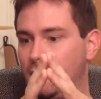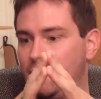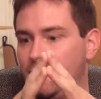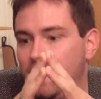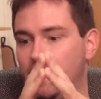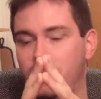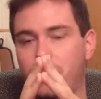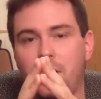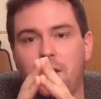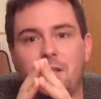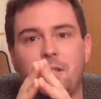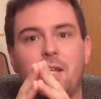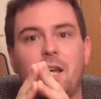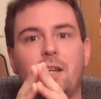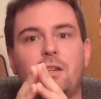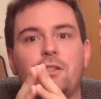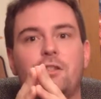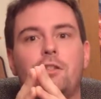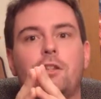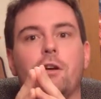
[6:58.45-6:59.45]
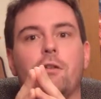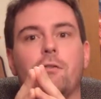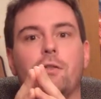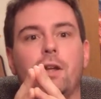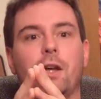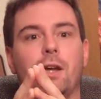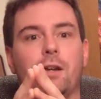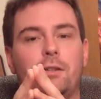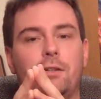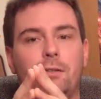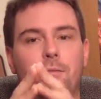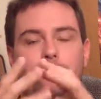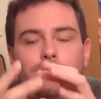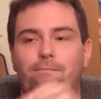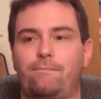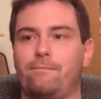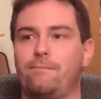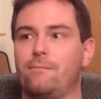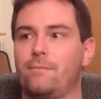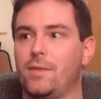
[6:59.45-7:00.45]
Nothing set in stone yet.
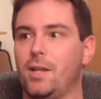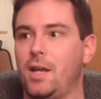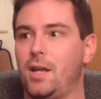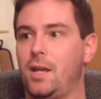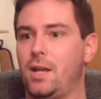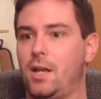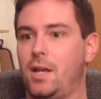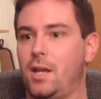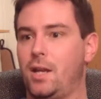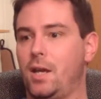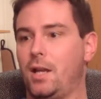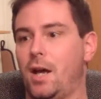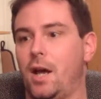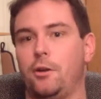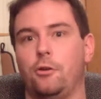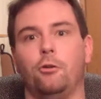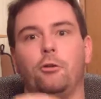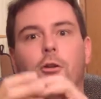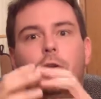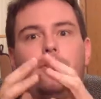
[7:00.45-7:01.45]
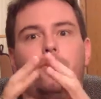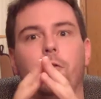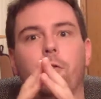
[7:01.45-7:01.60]
I do look